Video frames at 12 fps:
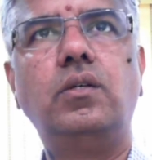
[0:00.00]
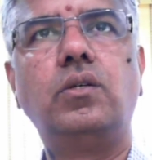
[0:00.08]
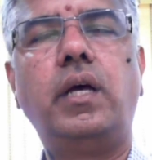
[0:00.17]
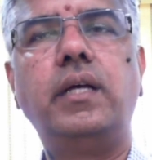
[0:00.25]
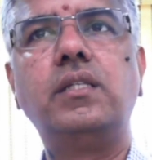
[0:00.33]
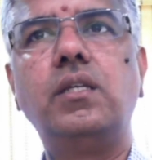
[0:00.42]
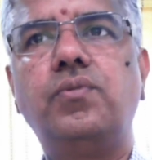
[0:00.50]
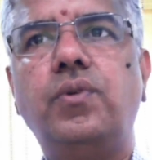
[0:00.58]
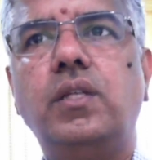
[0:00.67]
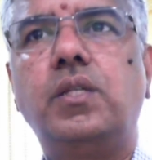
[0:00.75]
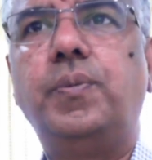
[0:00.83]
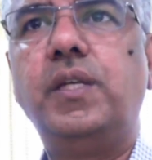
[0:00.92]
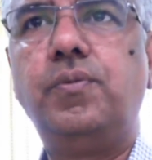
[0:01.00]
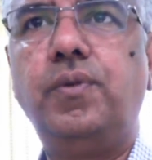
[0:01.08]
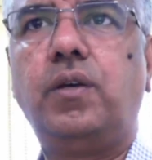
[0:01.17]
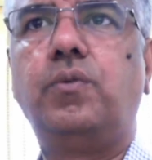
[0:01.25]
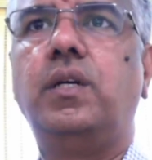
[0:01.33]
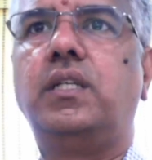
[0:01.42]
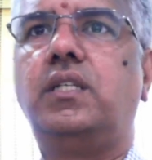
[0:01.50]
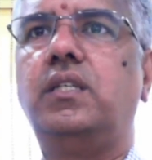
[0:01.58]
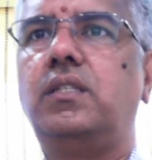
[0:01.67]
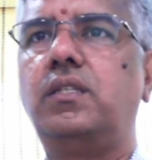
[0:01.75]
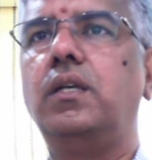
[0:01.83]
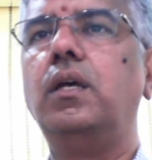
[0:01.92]
answers for the specific
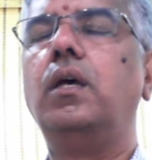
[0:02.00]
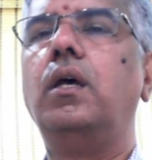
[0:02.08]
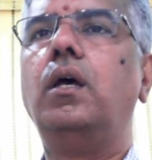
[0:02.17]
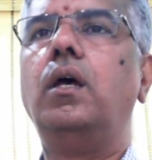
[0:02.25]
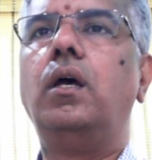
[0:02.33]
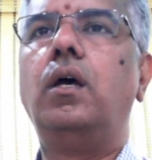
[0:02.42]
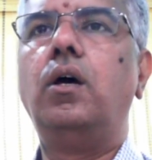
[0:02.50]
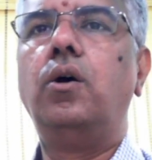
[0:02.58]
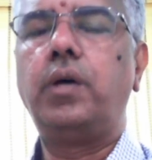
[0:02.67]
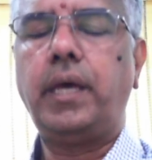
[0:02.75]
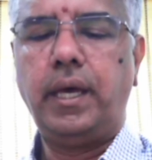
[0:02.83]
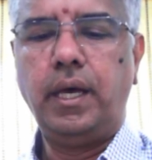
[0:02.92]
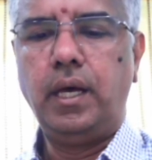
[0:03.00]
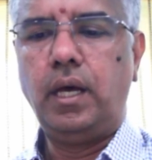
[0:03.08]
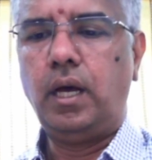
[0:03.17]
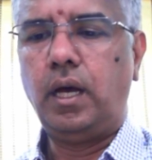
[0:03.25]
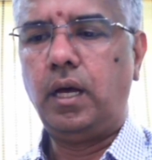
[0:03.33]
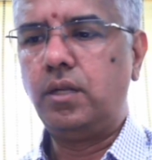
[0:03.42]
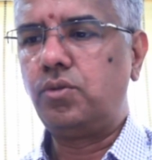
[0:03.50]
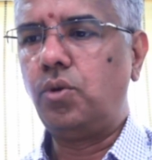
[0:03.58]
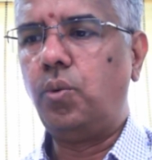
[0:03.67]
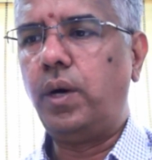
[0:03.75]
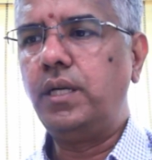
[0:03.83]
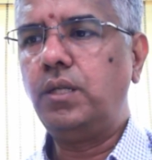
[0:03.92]
questions. Okay, so
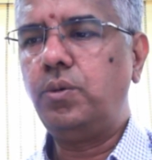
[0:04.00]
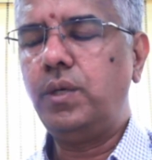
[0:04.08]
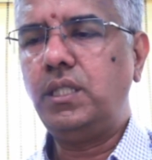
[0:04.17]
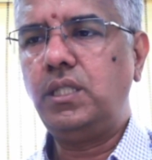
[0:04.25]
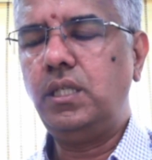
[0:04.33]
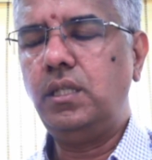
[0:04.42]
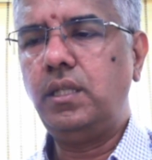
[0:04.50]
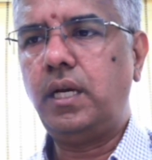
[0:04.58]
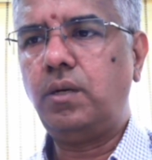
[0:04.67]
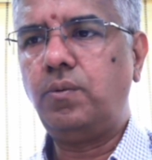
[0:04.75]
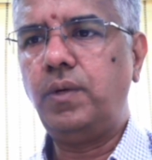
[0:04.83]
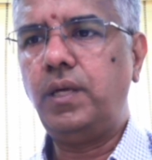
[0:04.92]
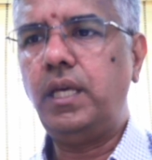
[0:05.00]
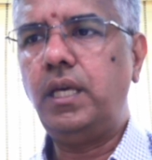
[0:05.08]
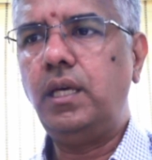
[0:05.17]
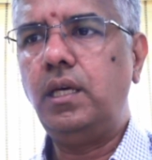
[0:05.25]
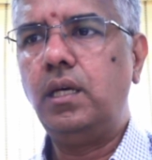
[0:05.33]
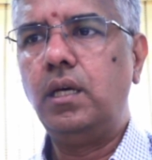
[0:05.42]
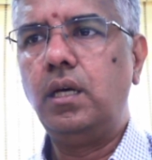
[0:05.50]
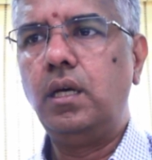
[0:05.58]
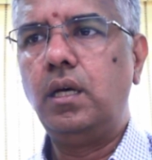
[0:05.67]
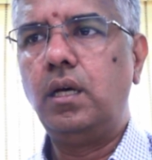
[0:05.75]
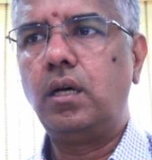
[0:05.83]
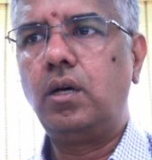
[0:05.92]
one question that we
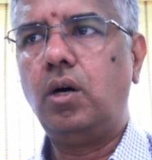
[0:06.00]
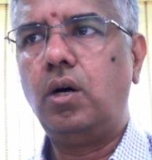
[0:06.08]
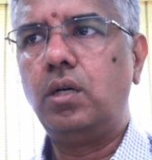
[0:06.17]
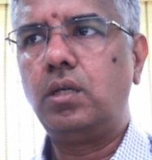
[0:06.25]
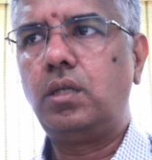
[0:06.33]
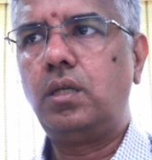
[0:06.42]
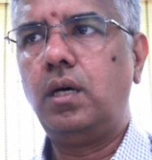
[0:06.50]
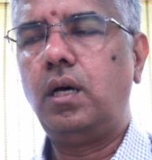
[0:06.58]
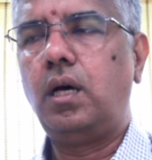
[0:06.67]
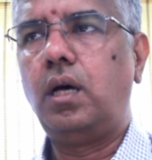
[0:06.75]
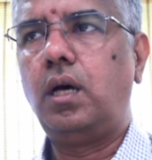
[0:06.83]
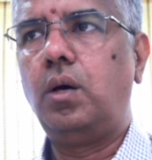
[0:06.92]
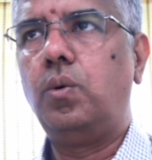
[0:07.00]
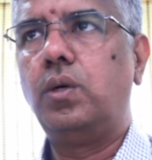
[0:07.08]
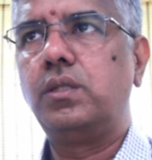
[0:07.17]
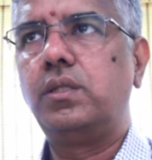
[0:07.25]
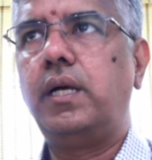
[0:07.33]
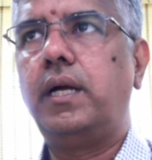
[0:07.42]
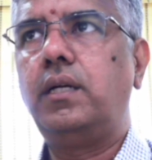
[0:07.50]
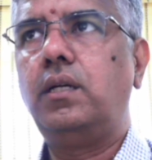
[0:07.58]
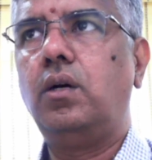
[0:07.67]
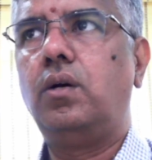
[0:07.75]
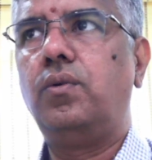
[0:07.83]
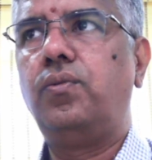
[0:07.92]
got was that
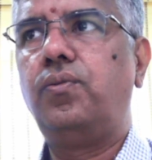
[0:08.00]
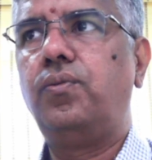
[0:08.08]
of